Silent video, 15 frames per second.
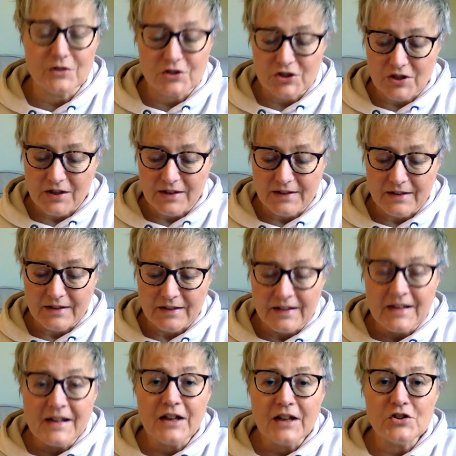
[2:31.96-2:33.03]
China.
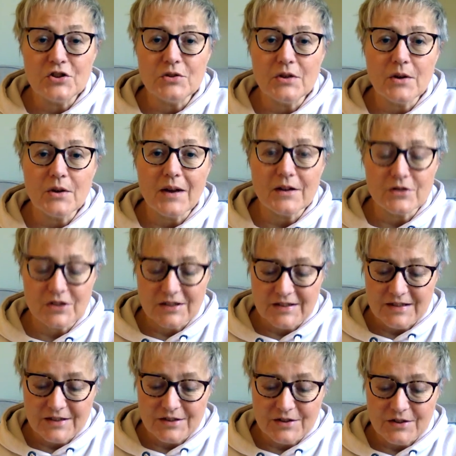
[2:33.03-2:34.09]
And do you know how she
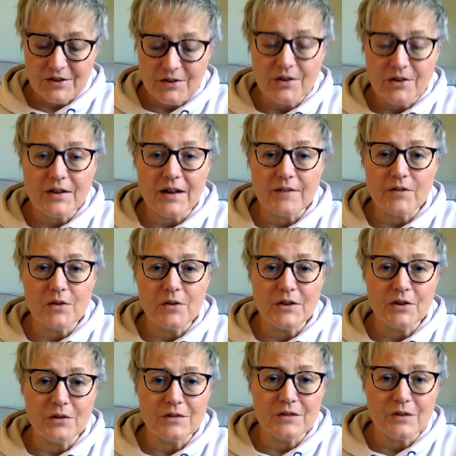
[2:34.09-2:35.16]
said to God, I've only
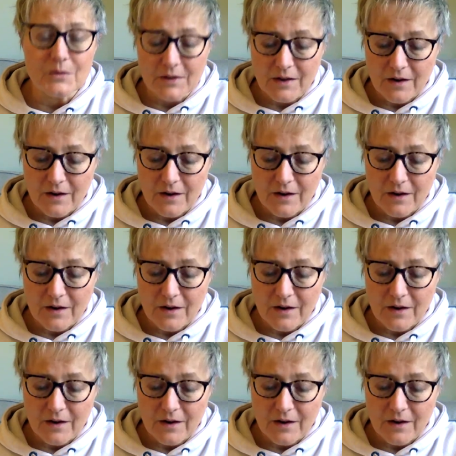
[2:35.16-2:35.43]
got two and a